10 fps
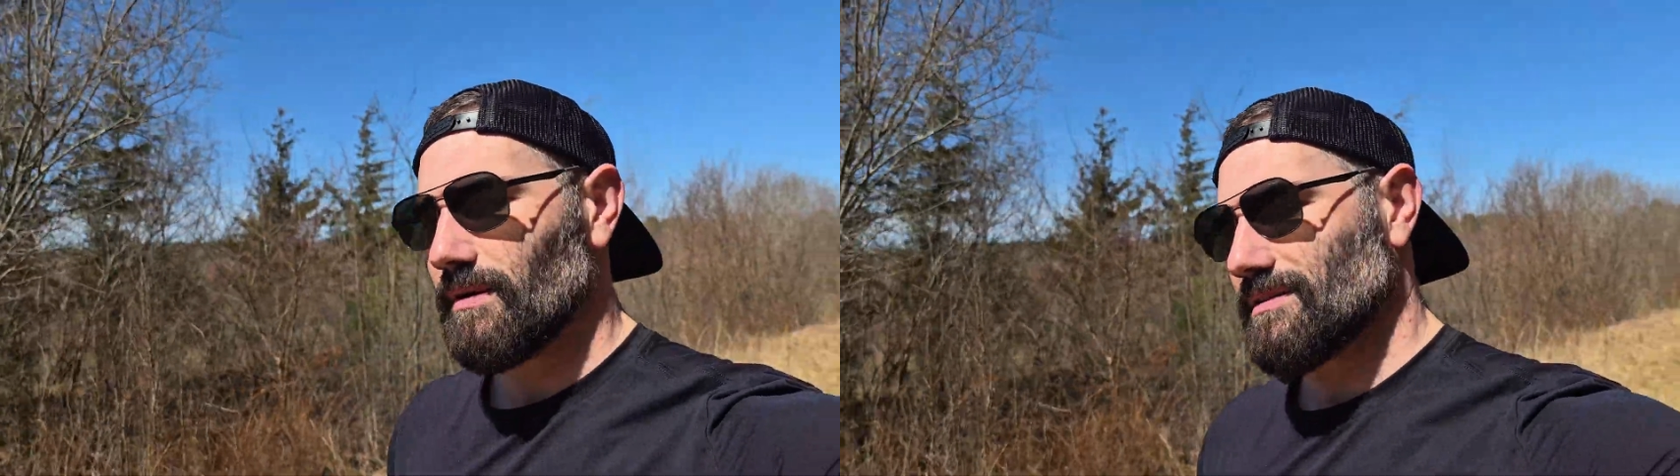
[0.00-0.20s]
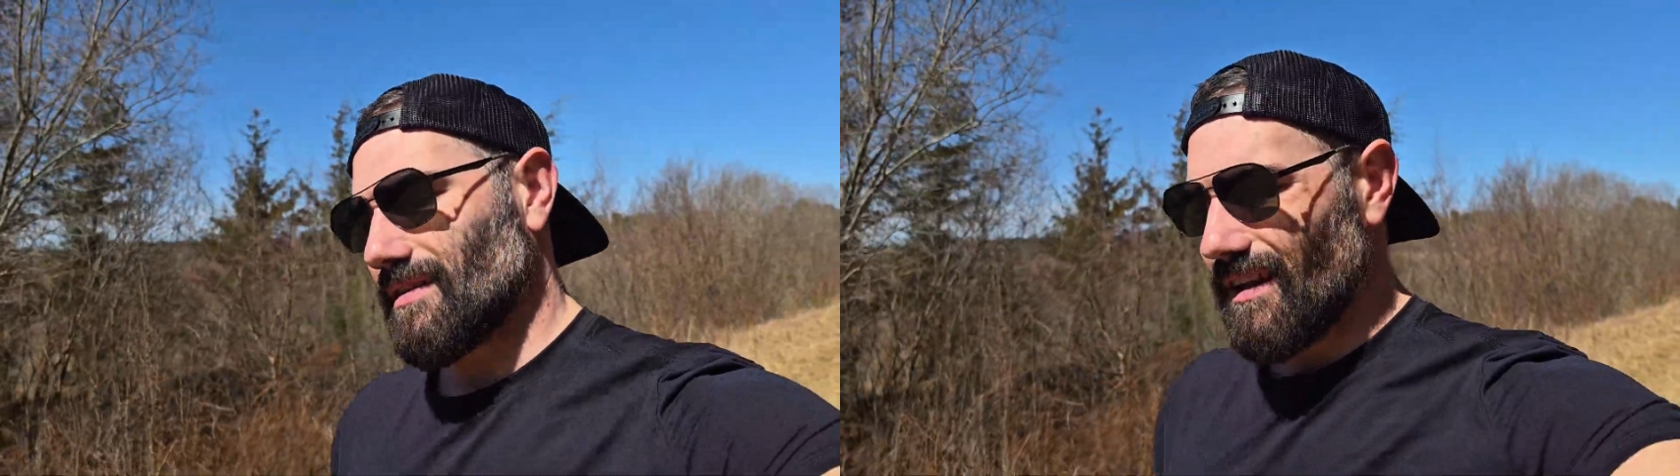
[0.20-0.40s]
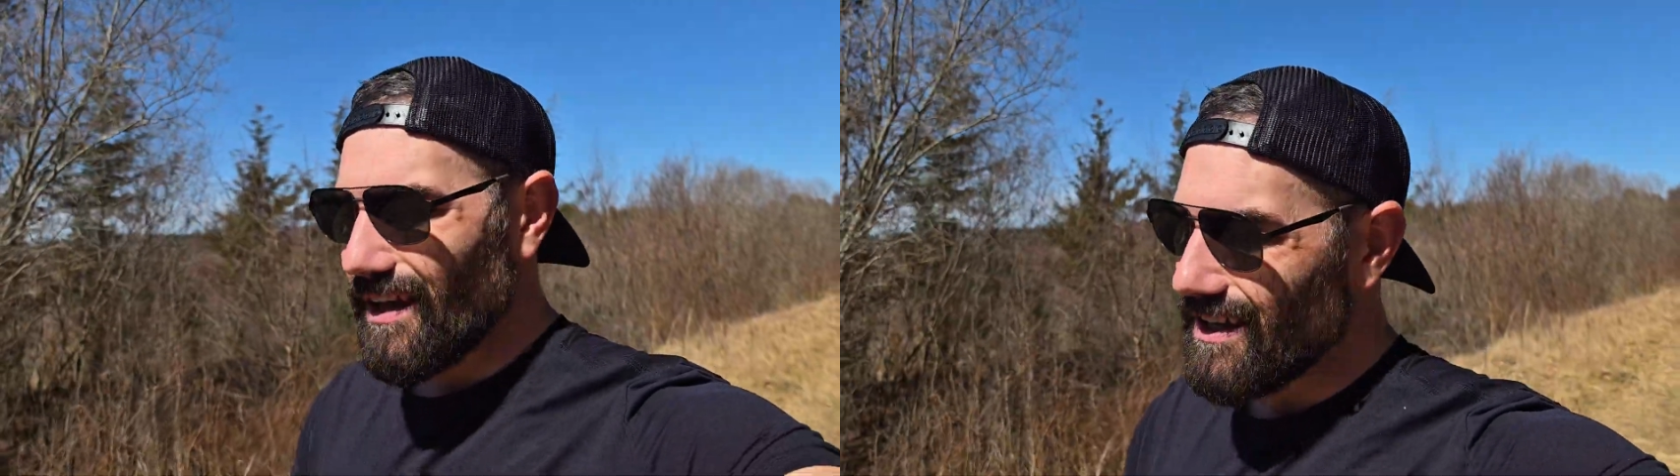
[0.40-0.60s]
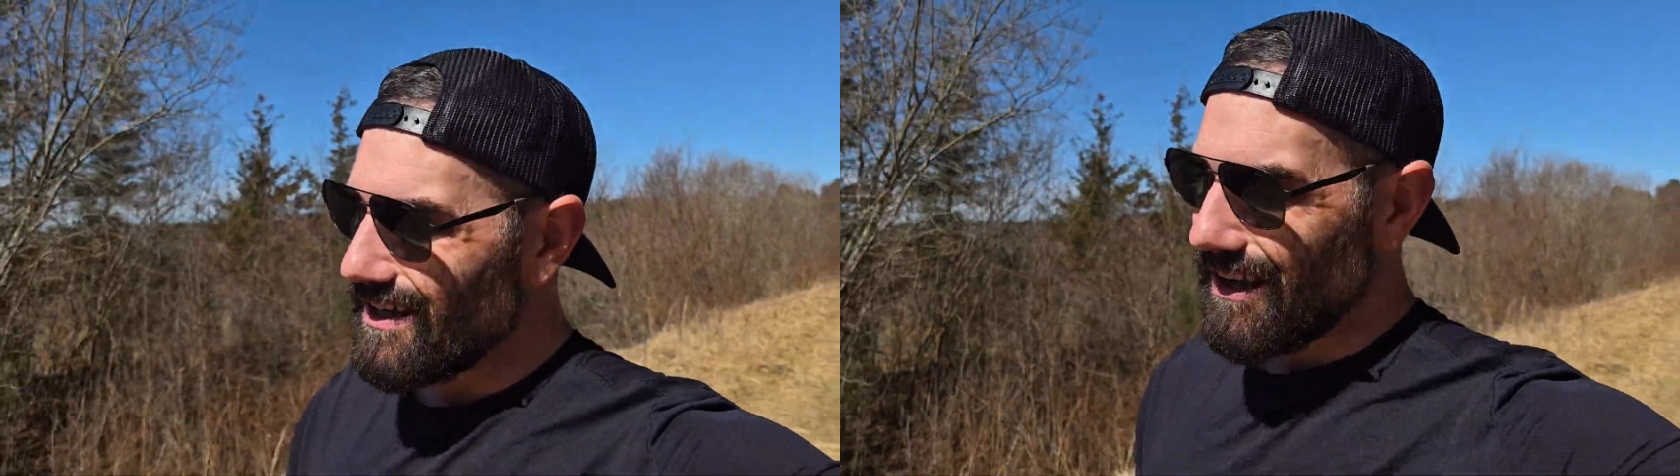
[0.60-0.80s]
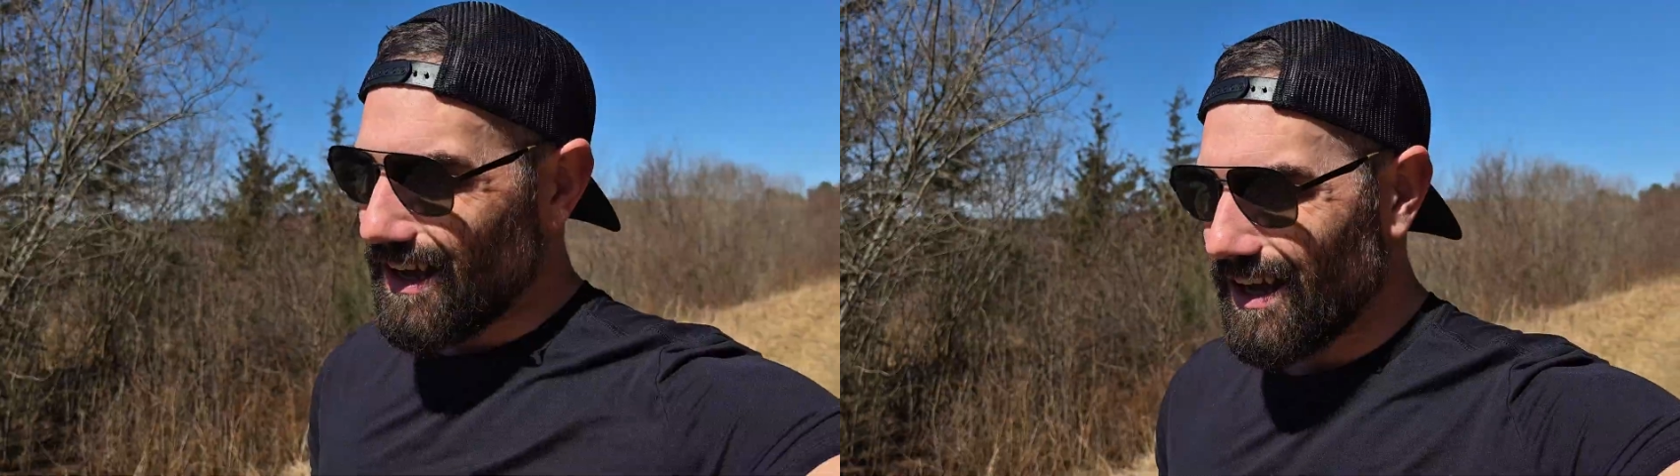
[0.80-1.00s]
But
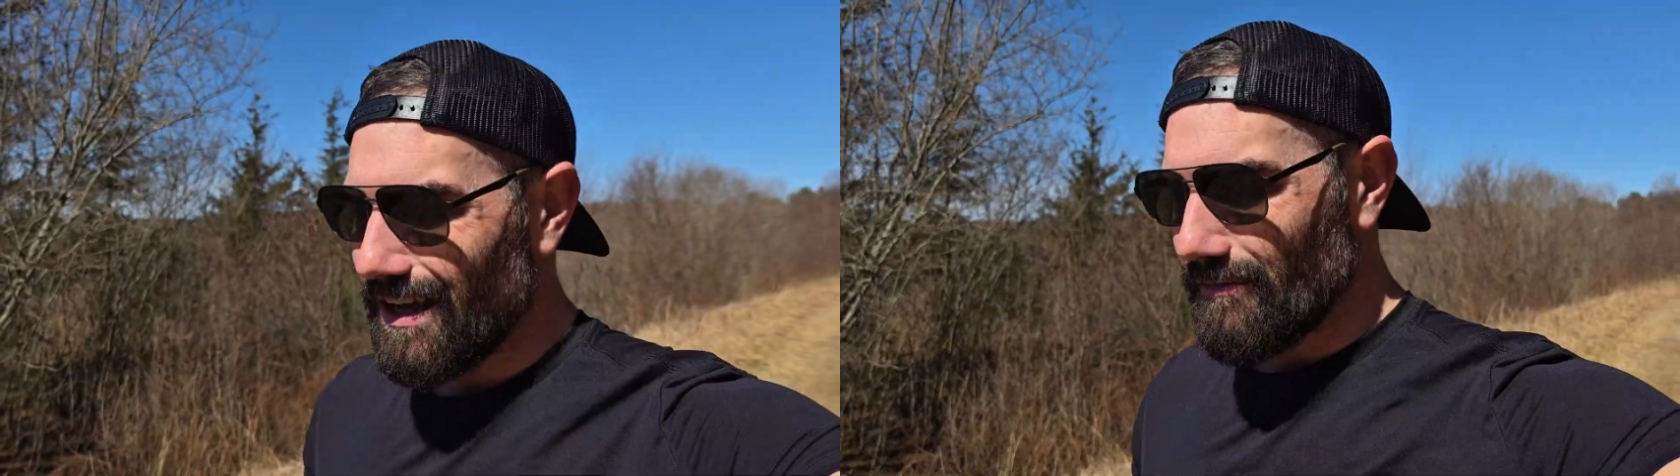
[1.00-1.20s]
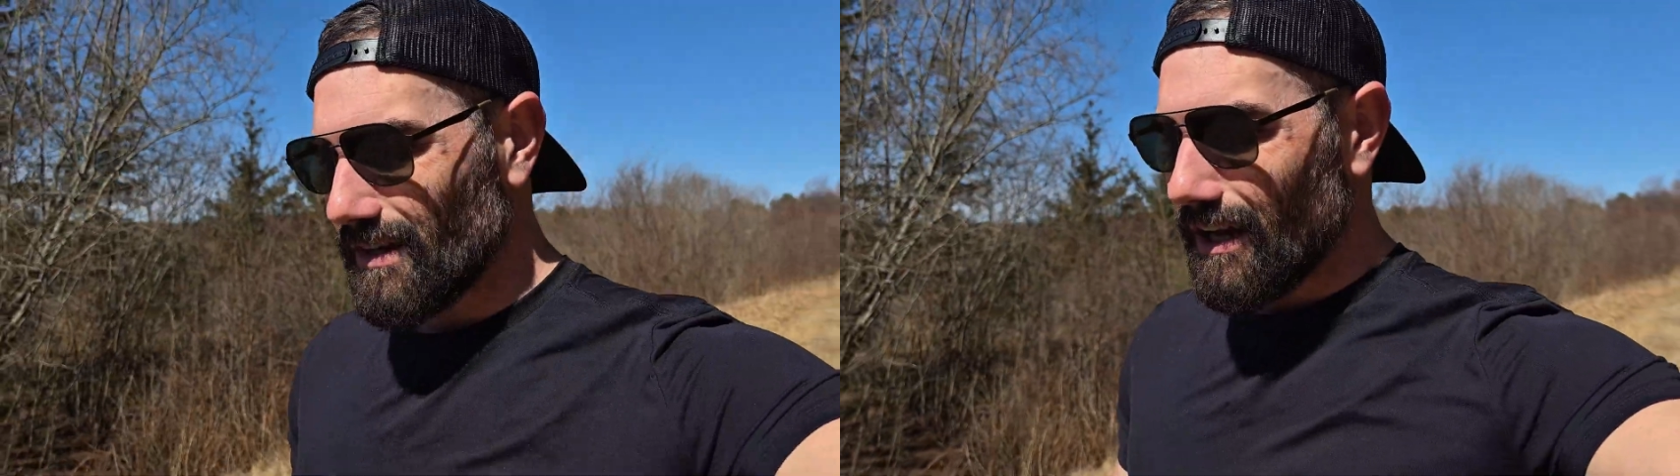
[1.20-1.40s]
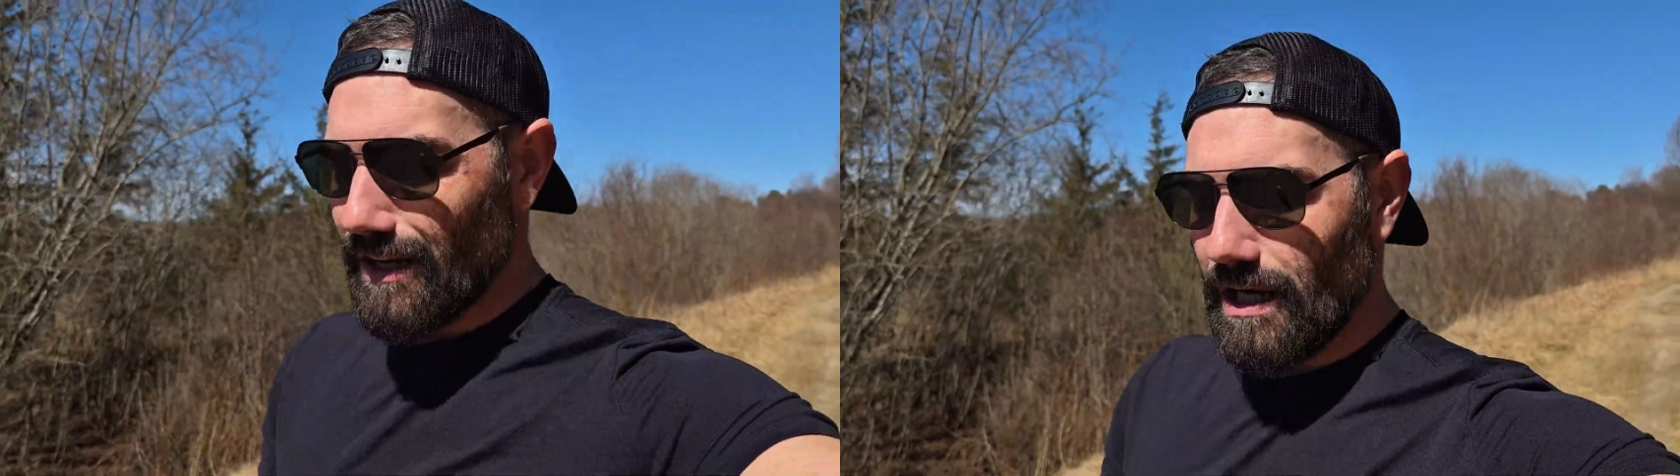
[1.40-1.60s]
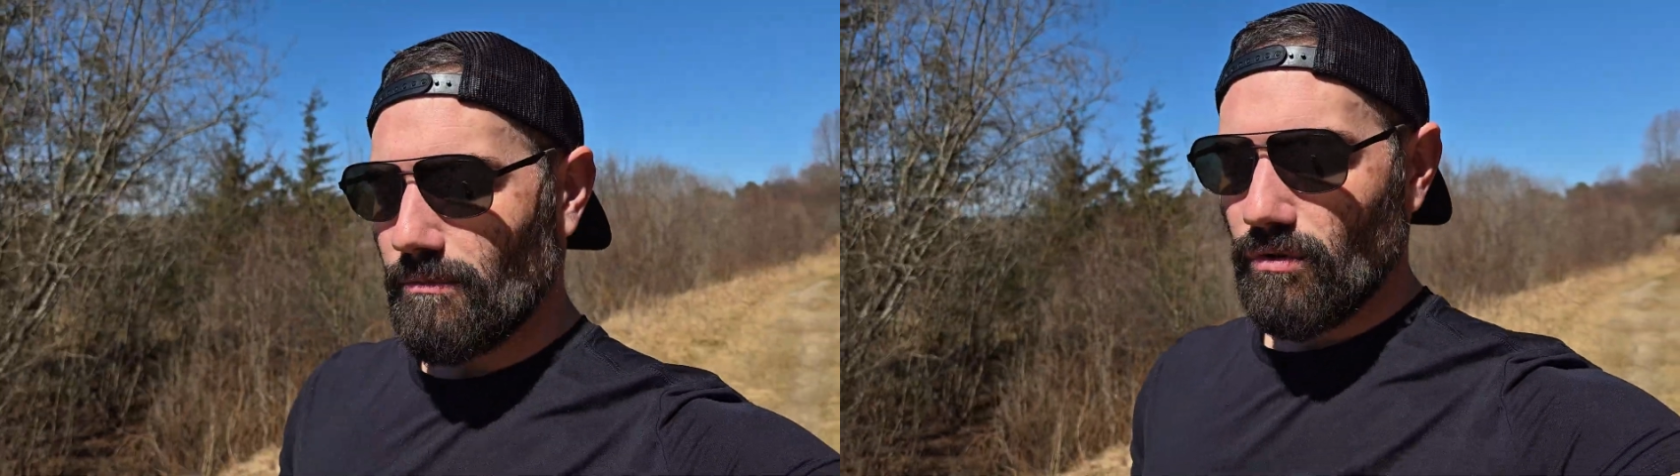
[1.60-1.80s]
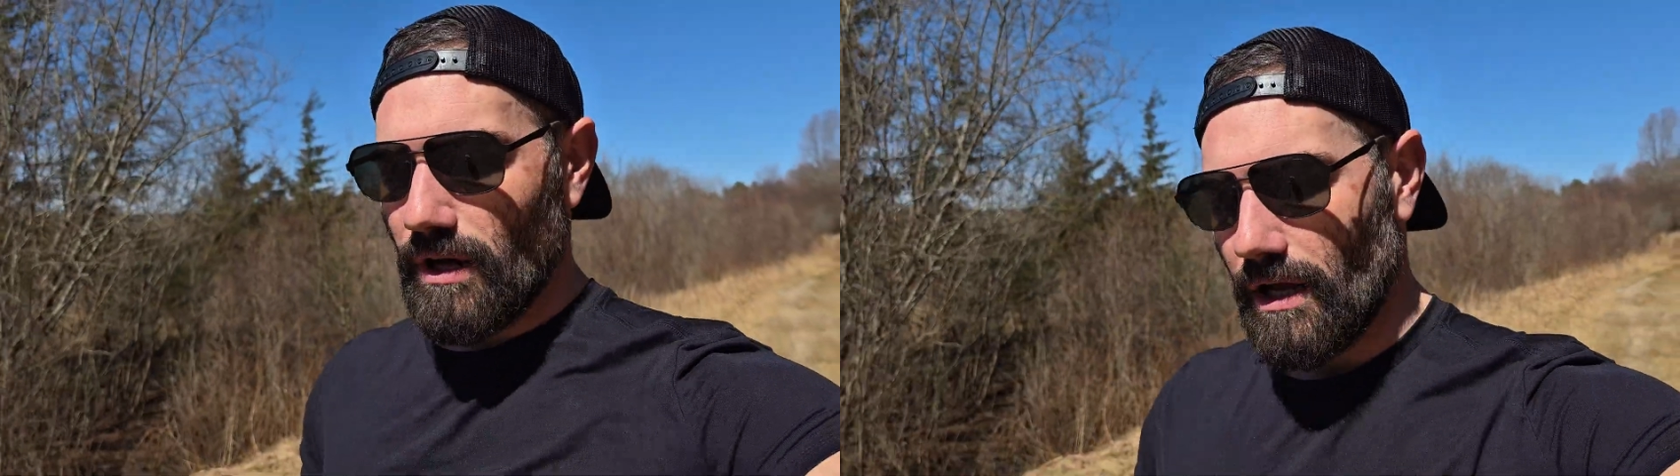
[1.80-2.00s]
today I've kind of
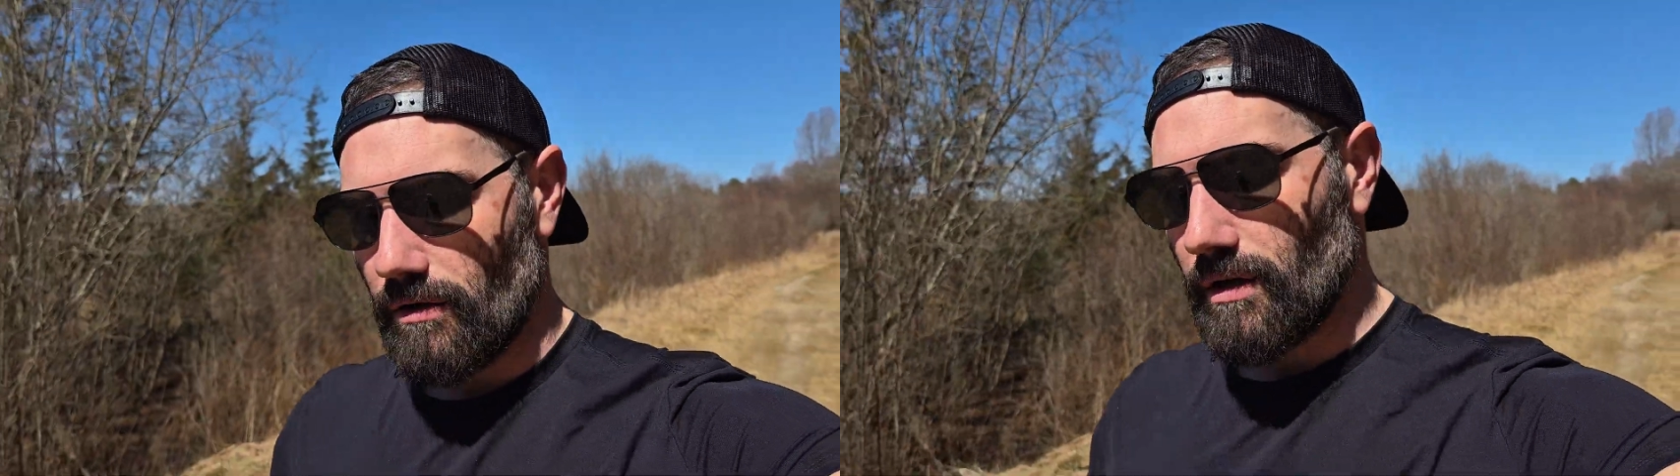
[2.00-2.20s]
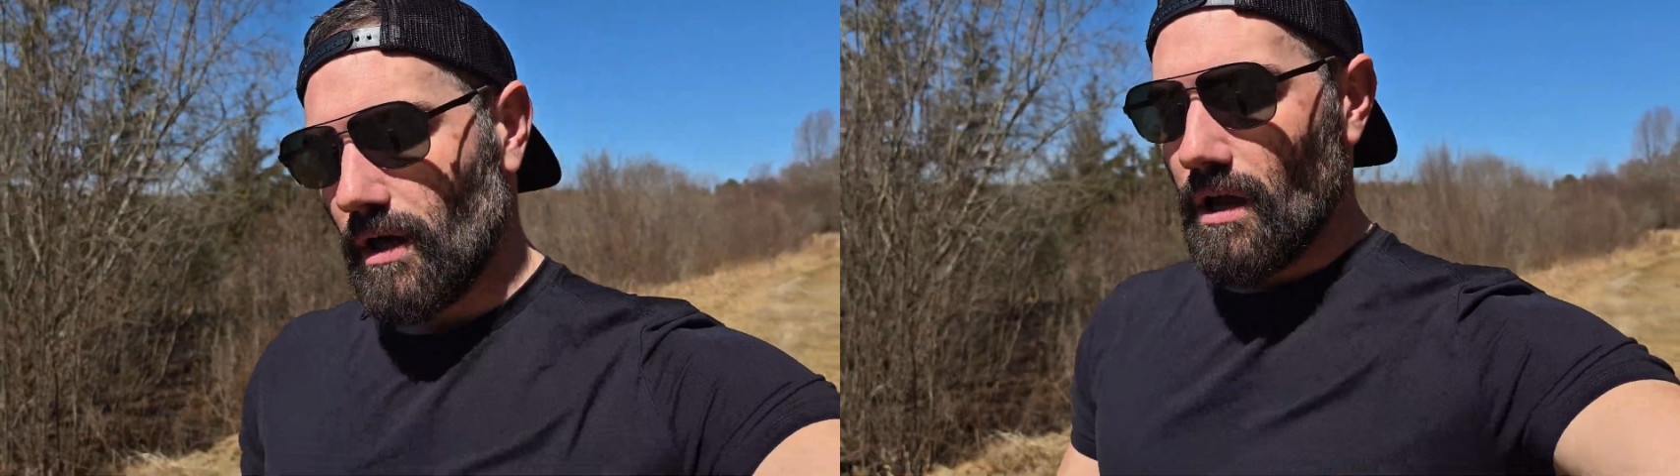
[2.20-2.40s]
come around.